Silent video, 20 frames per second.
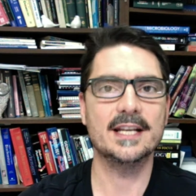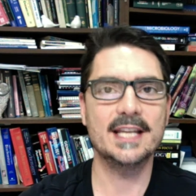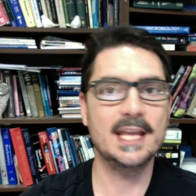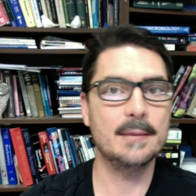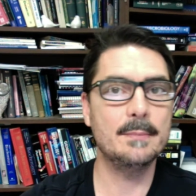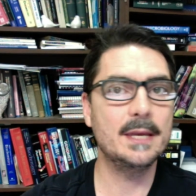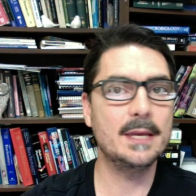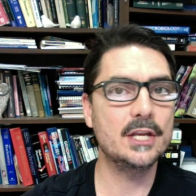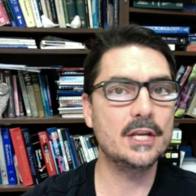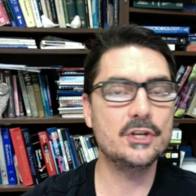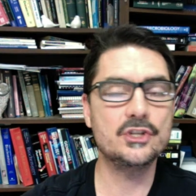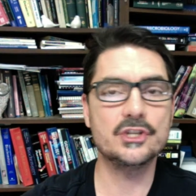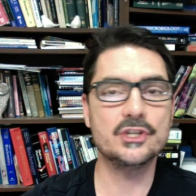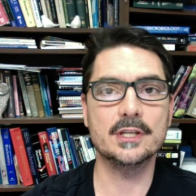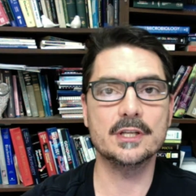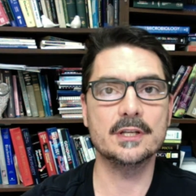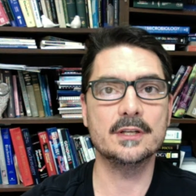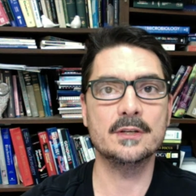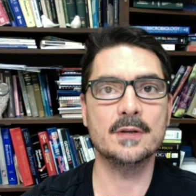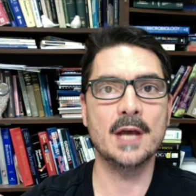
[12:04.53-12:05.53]
image
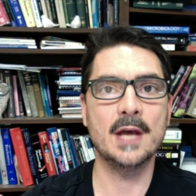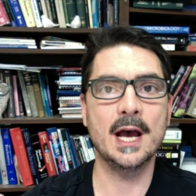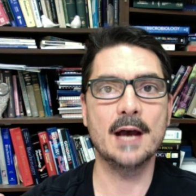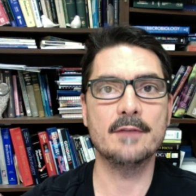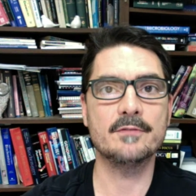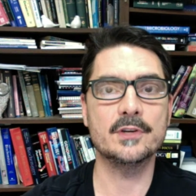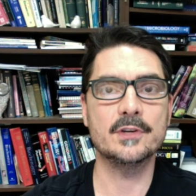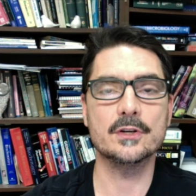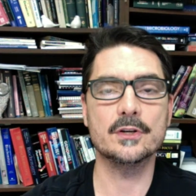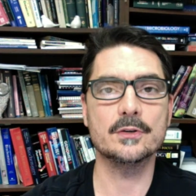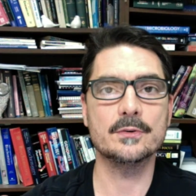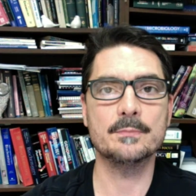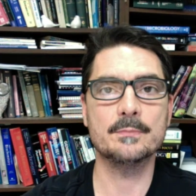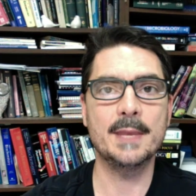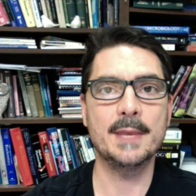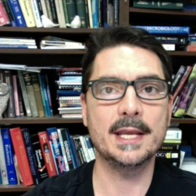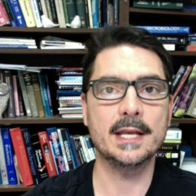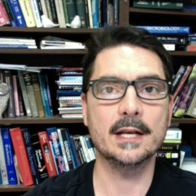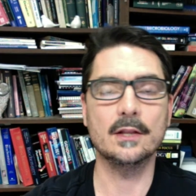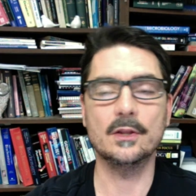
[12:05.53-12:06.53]
and if you're
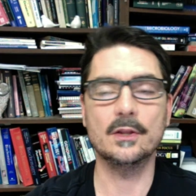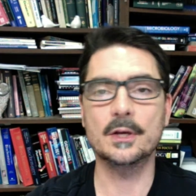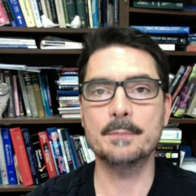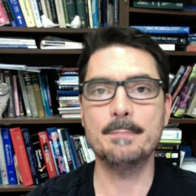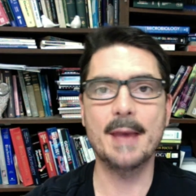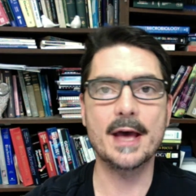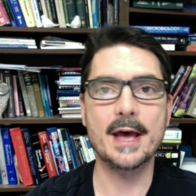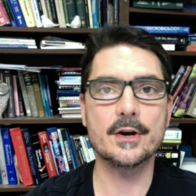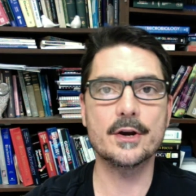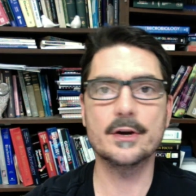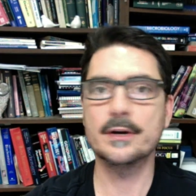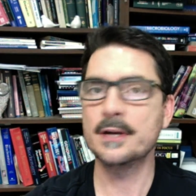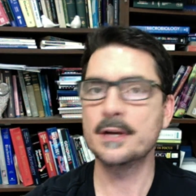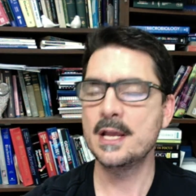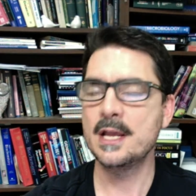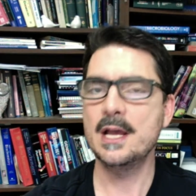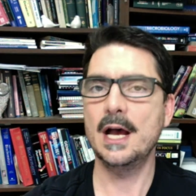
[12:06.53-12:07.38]
making it look better.